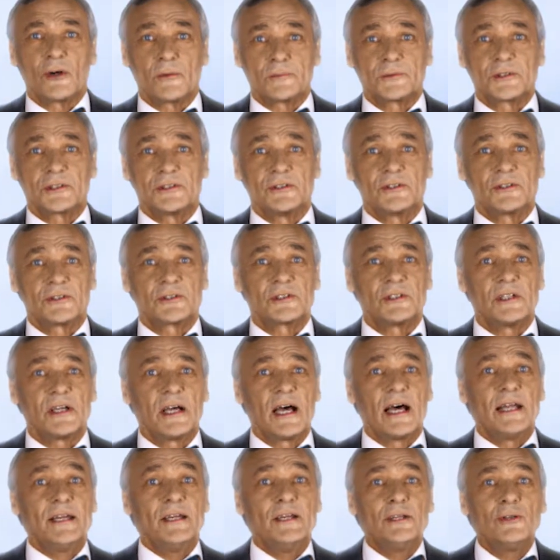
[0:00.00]
options
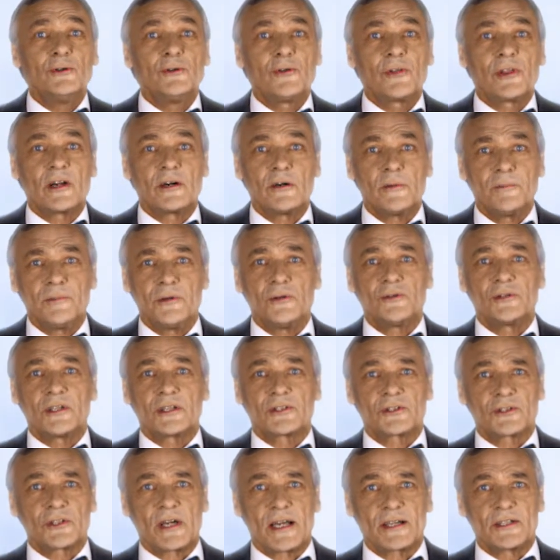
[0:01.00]
and new therapeutic
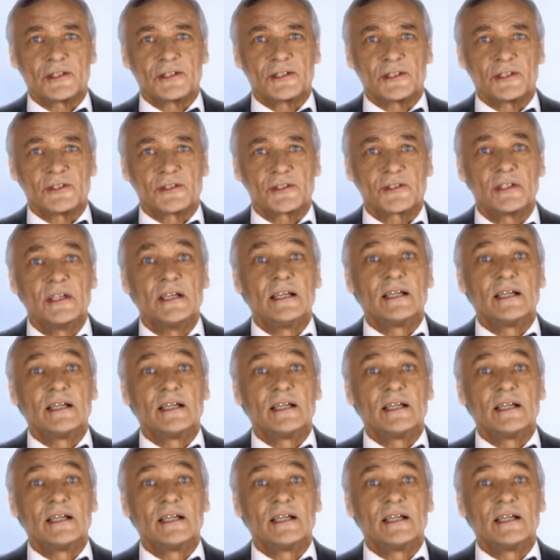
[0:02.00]
strategies,